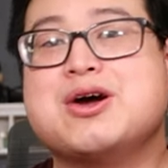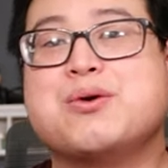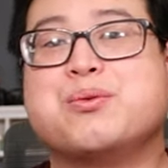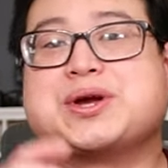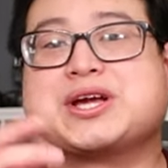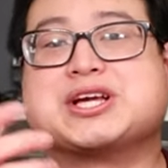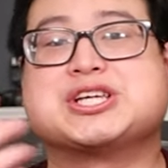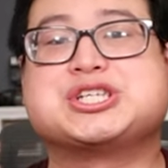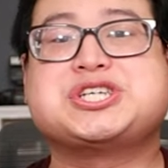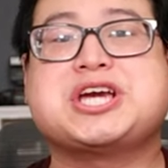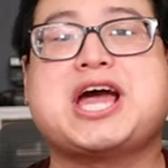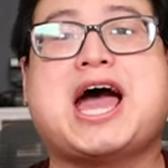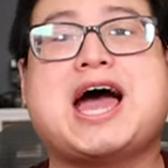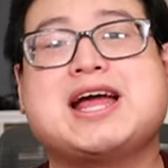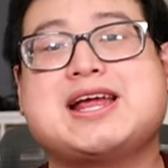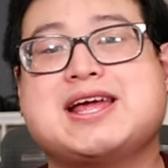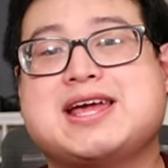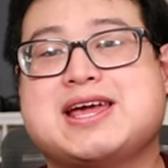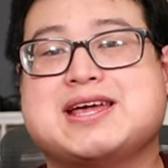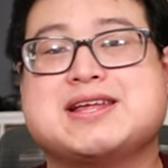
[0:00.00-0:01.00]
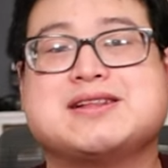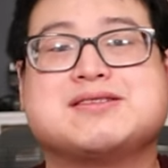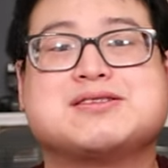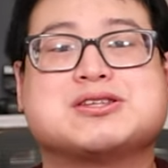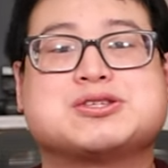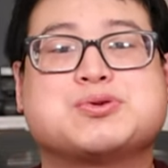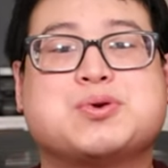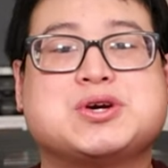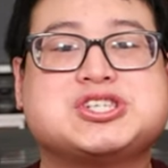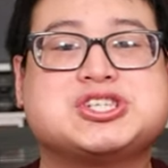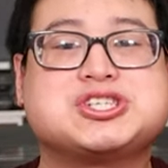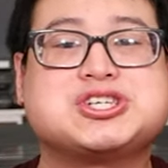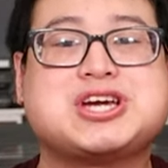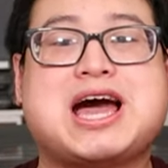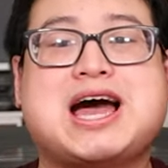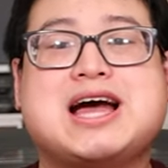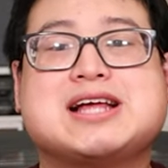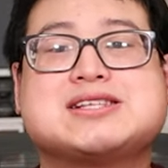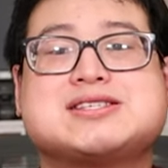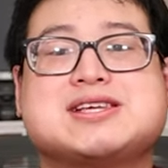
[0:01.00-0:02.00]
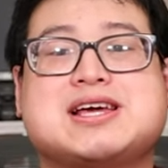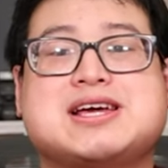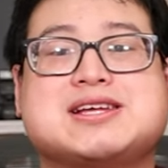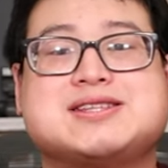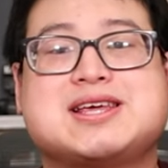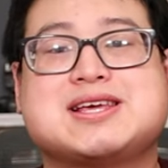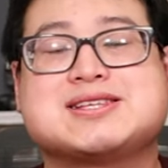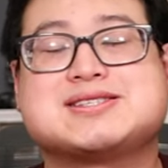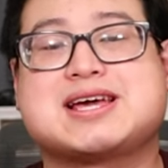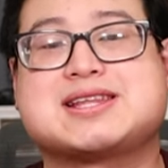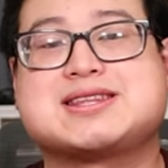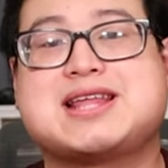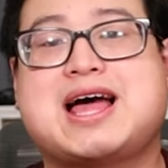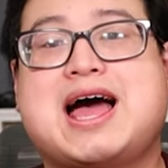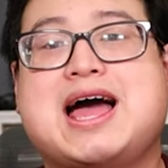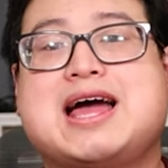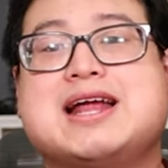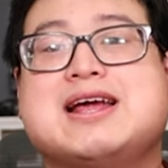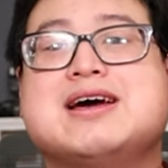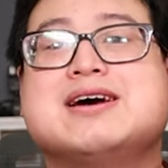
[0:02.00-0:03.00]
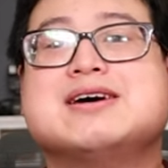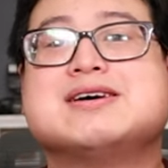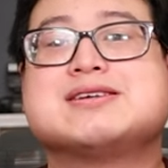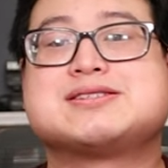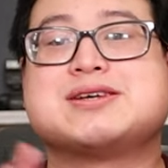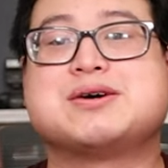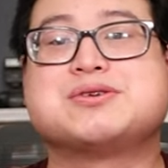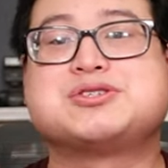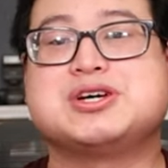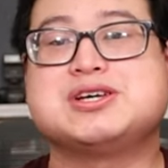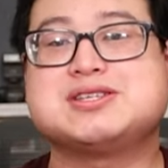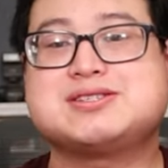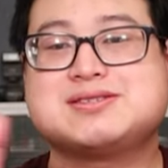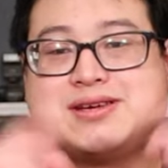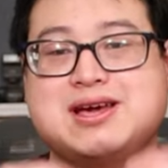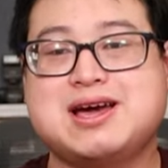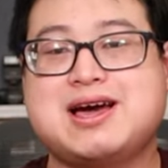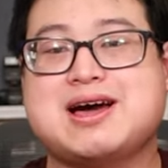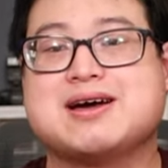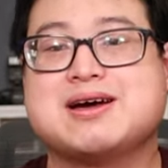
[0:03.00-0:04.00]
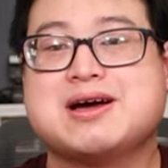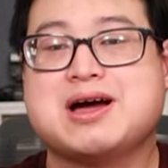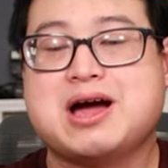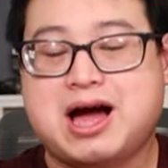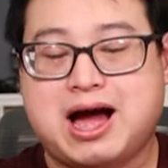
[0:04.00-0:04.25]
We could chat in the Twitch chats and things like that. So just, yeah.